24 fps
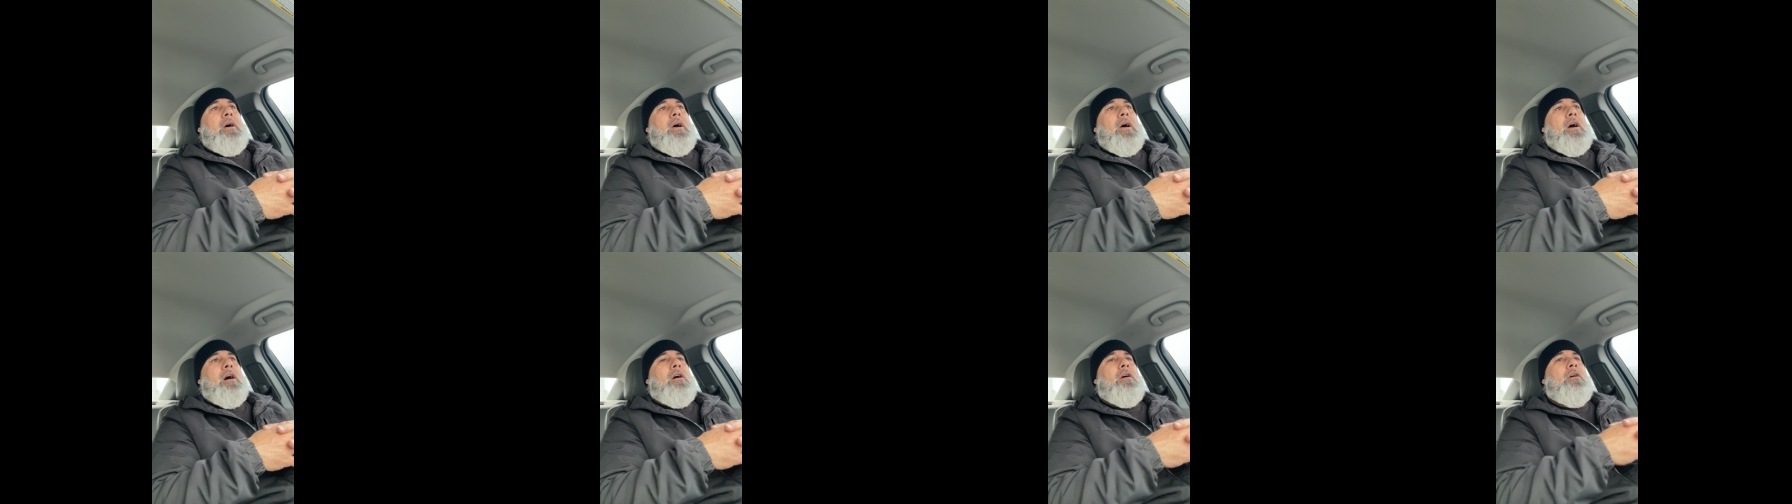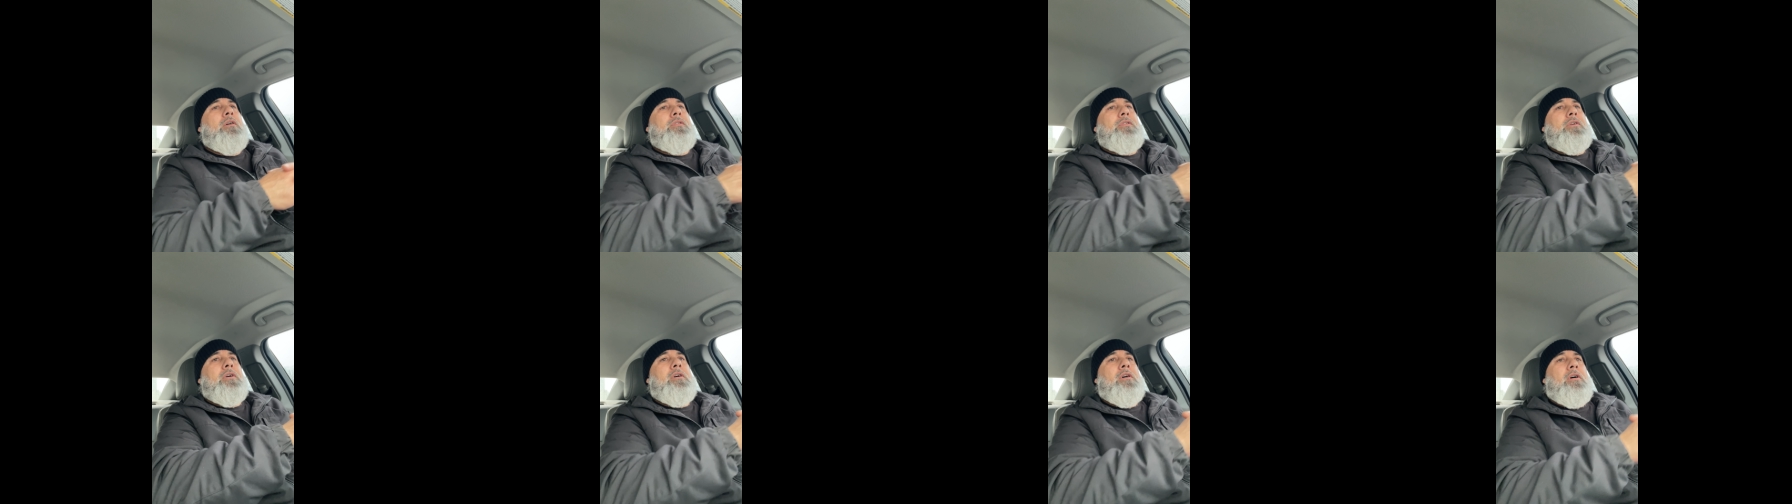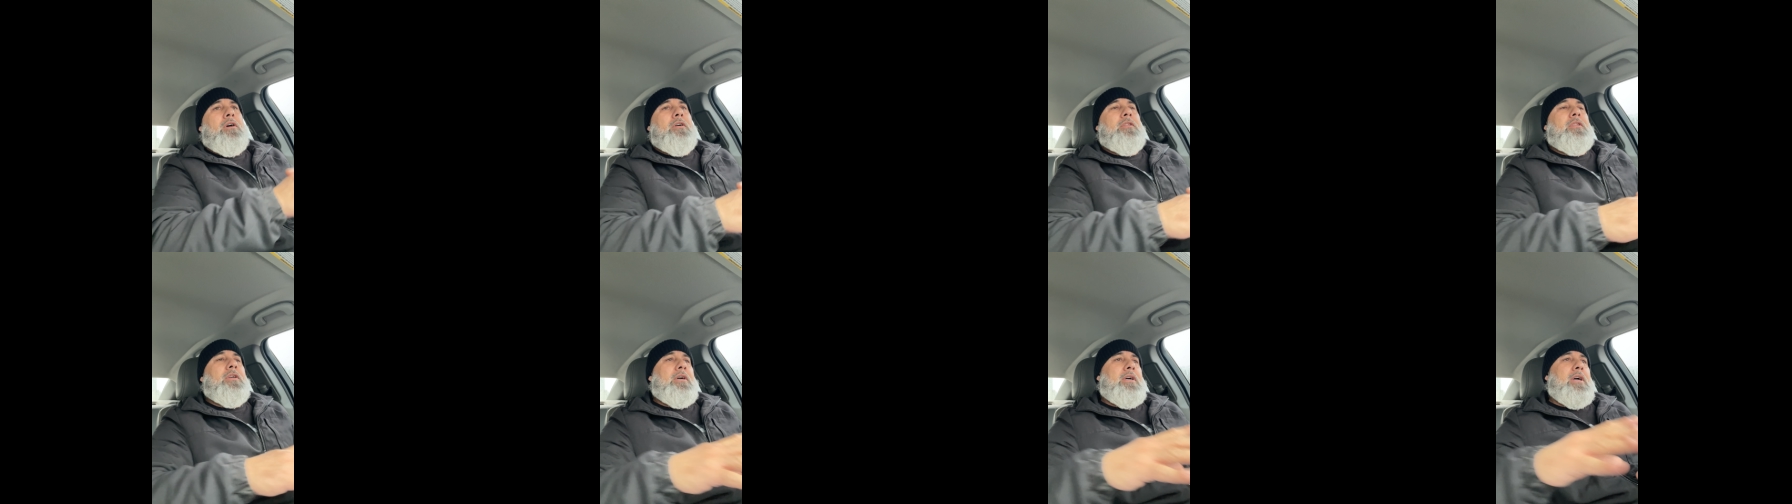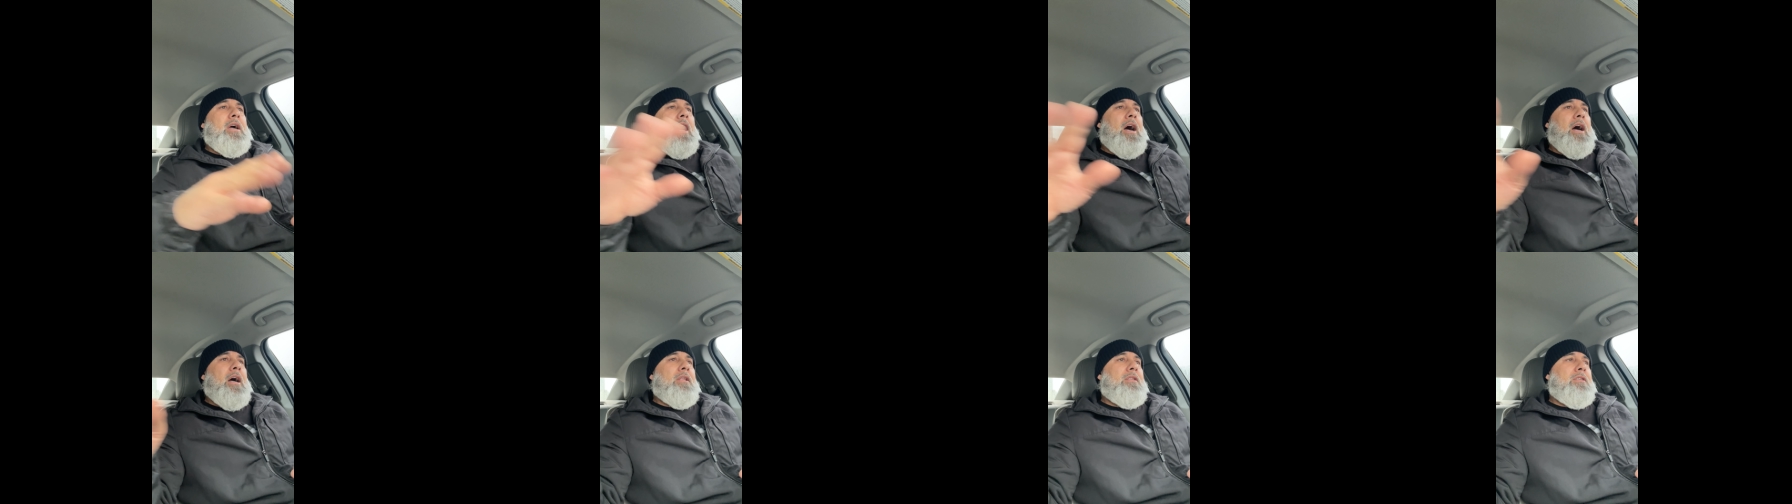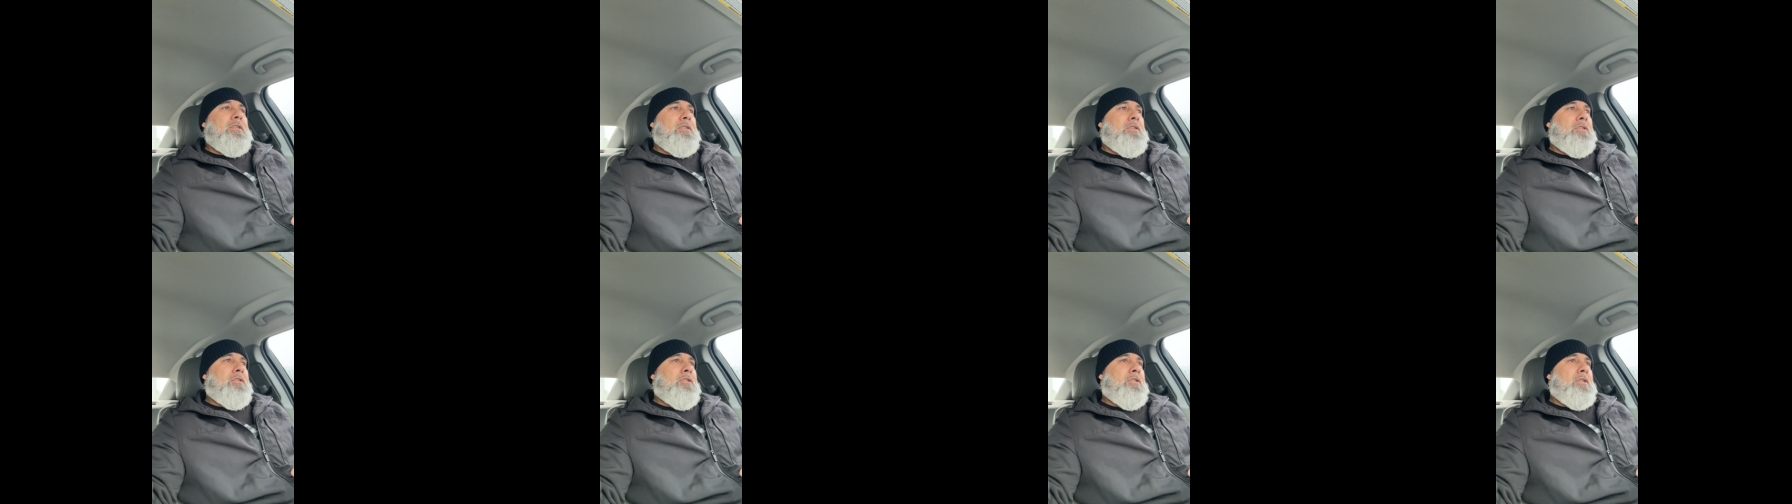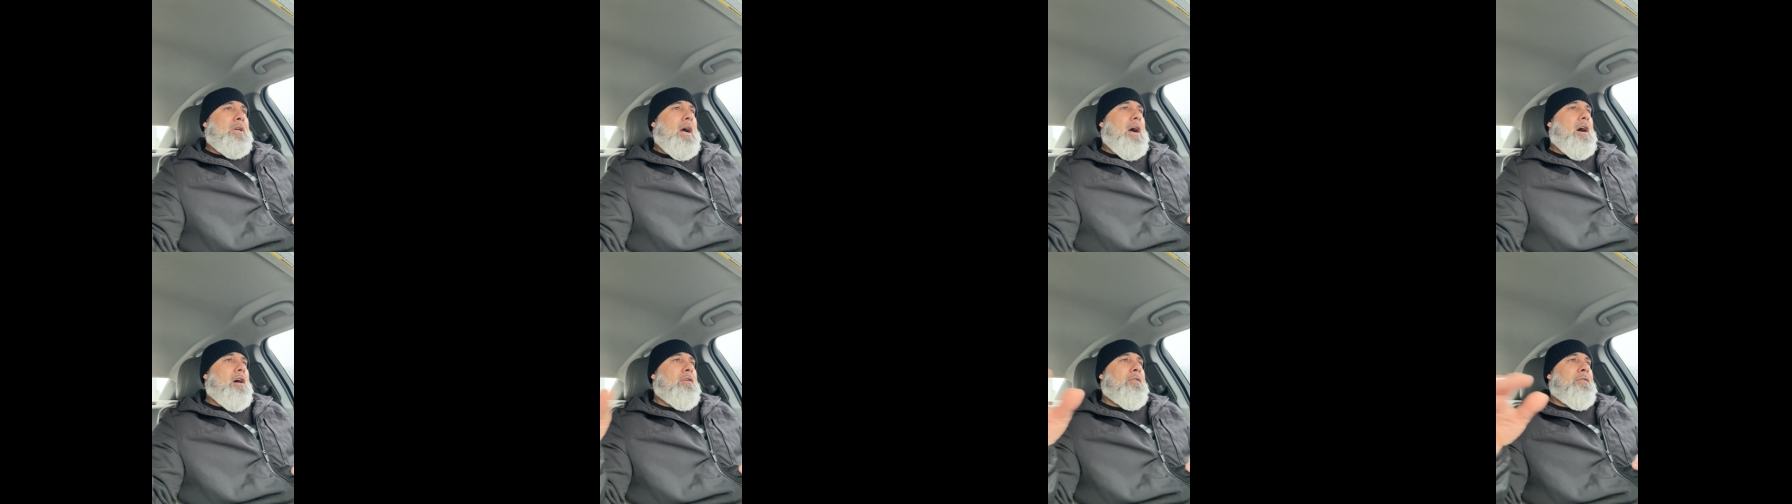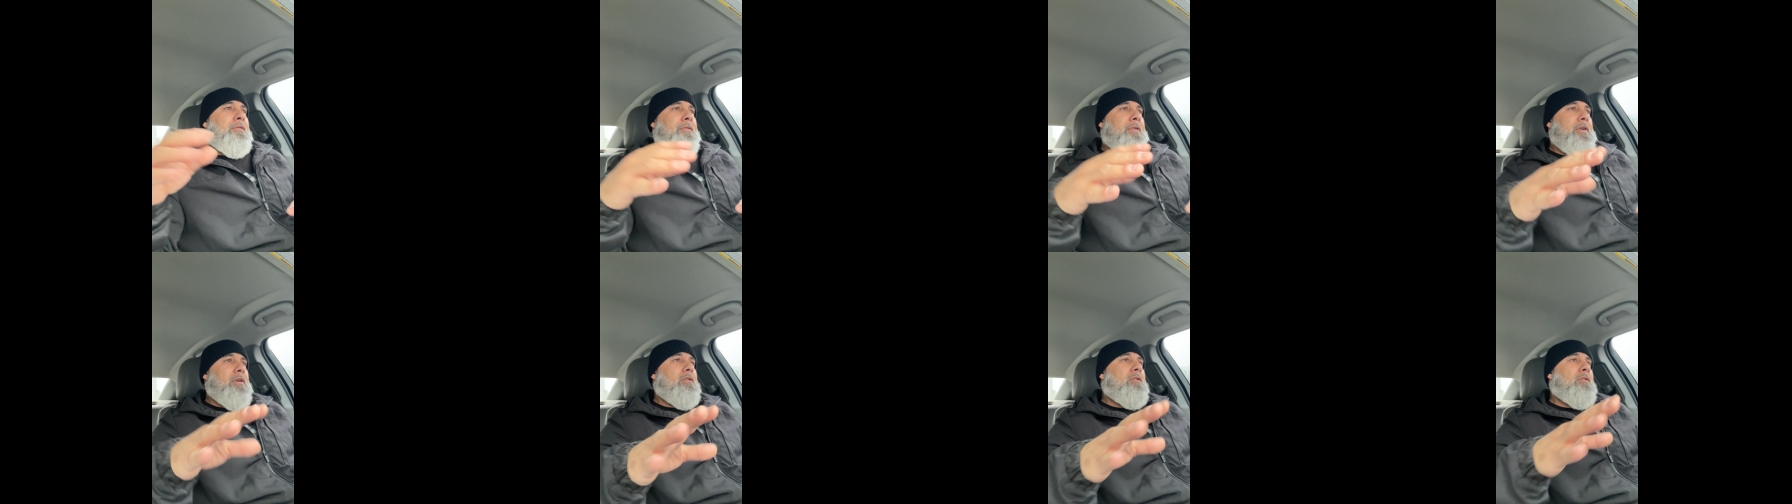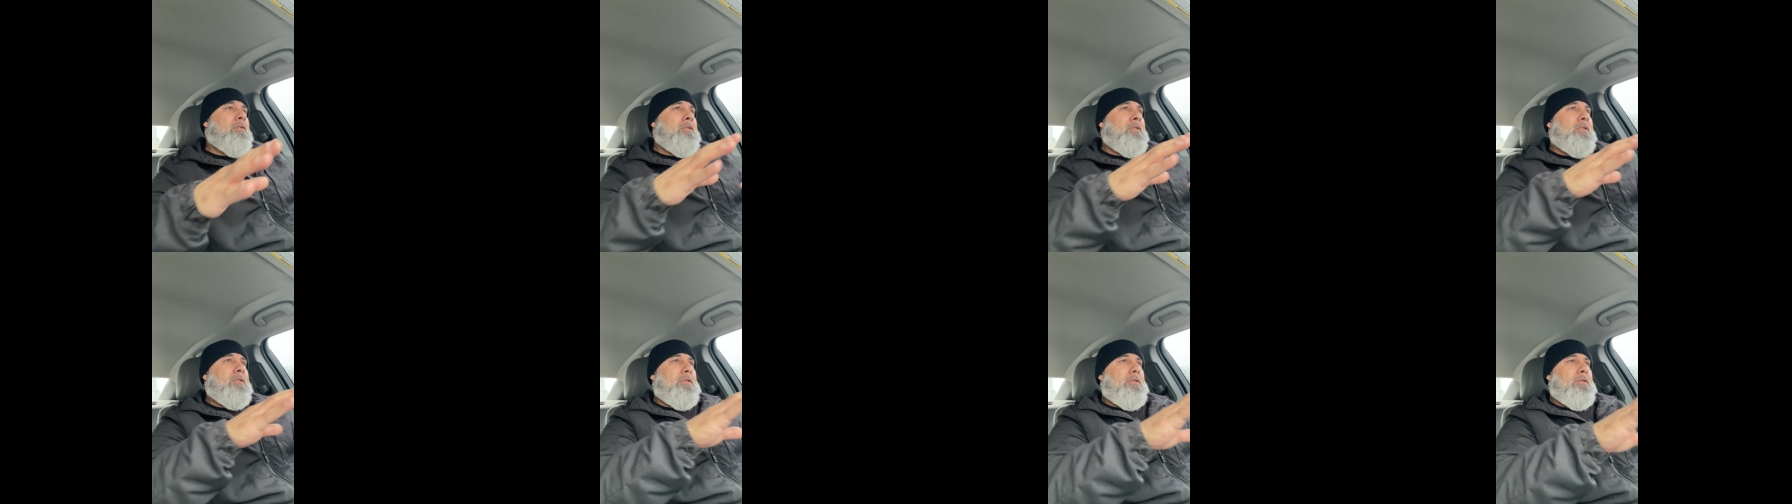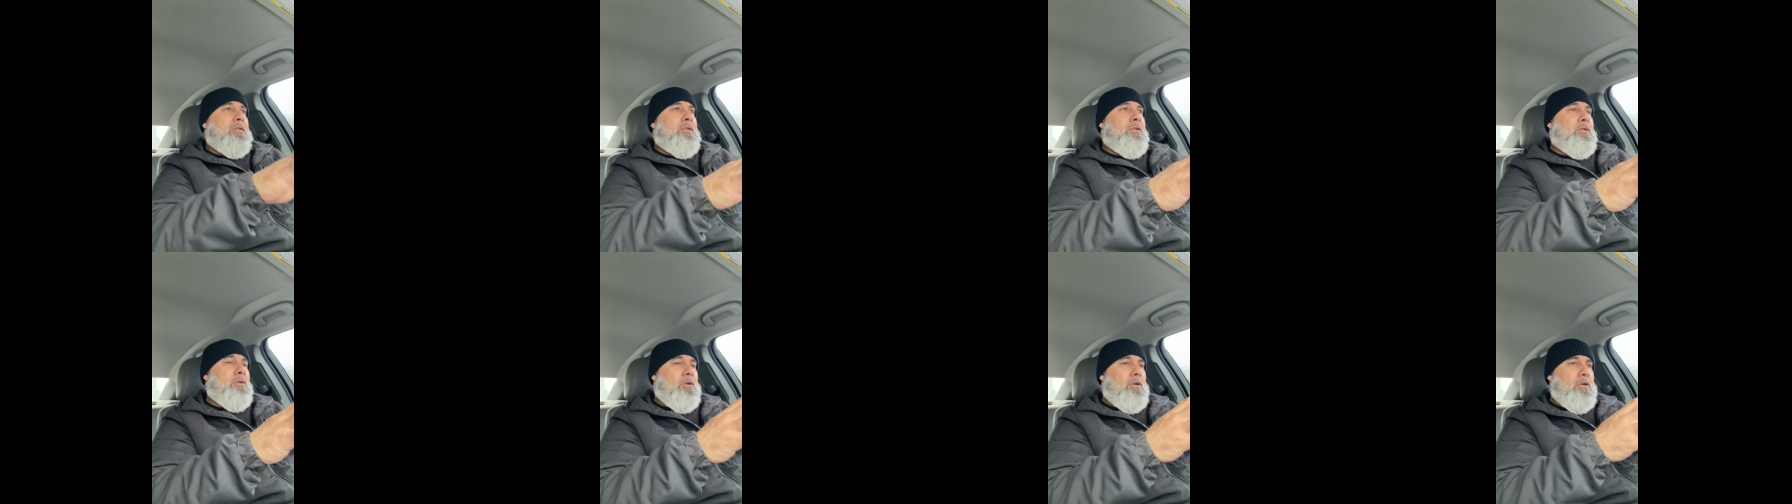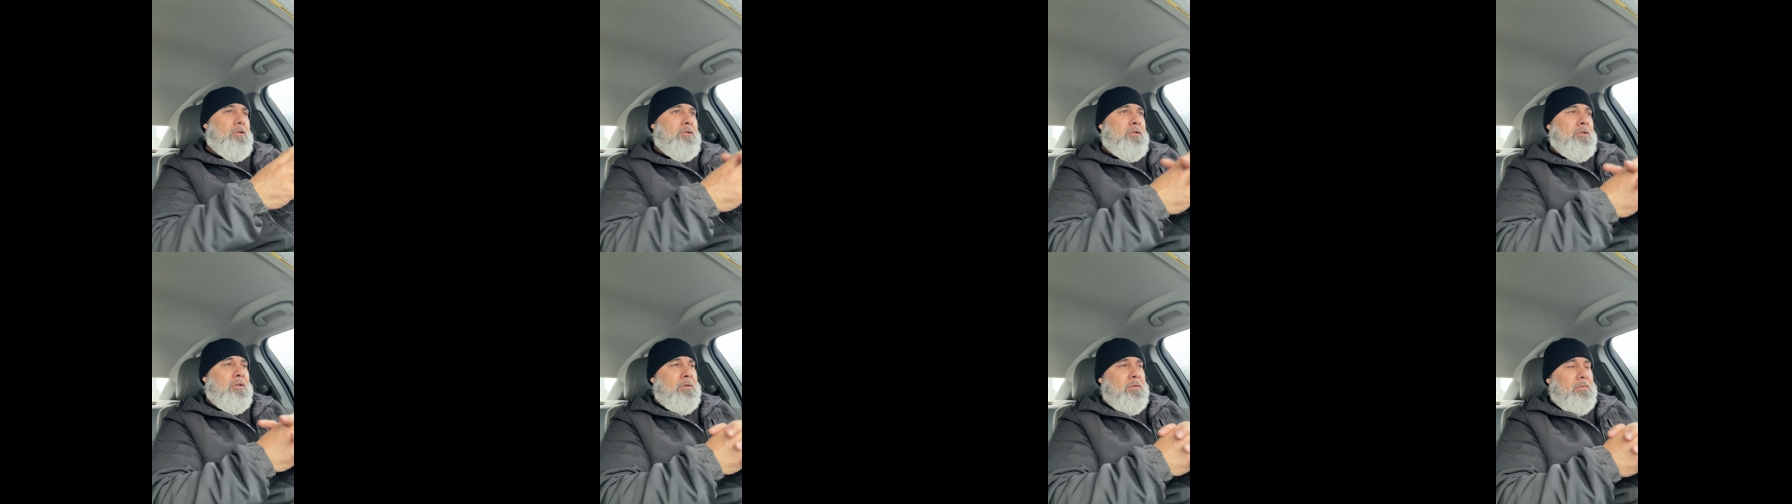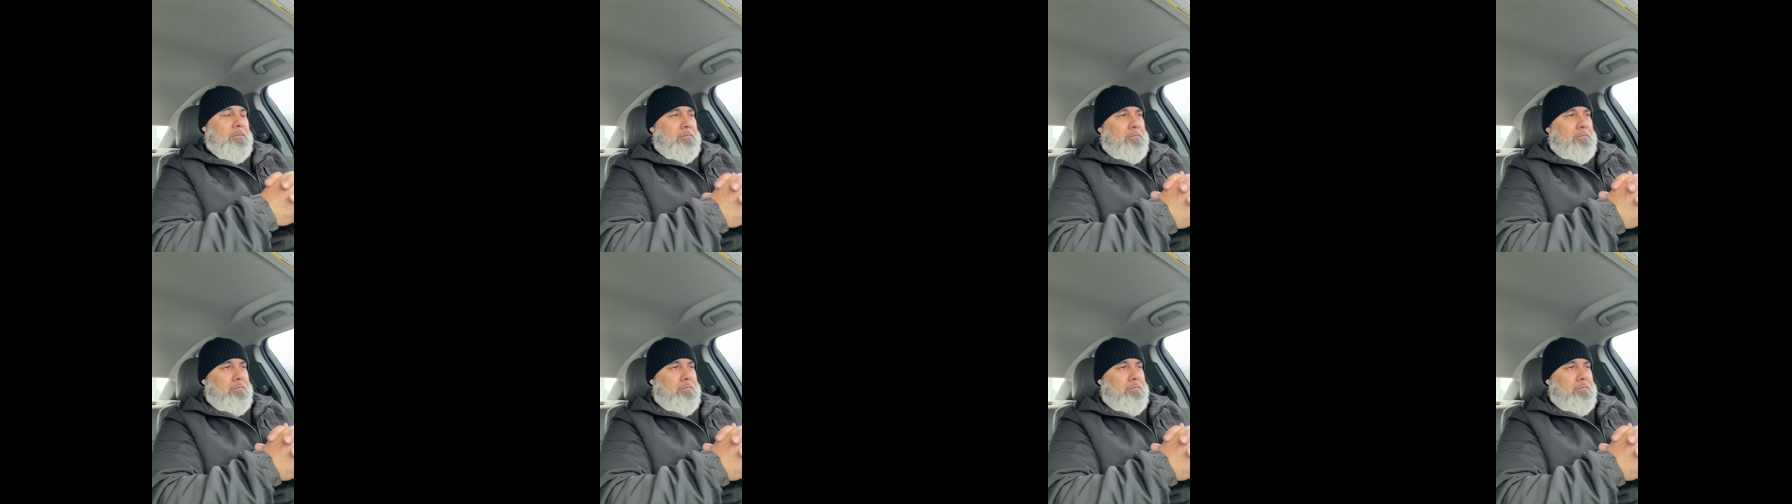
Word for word: elder or the godchild feels towards you?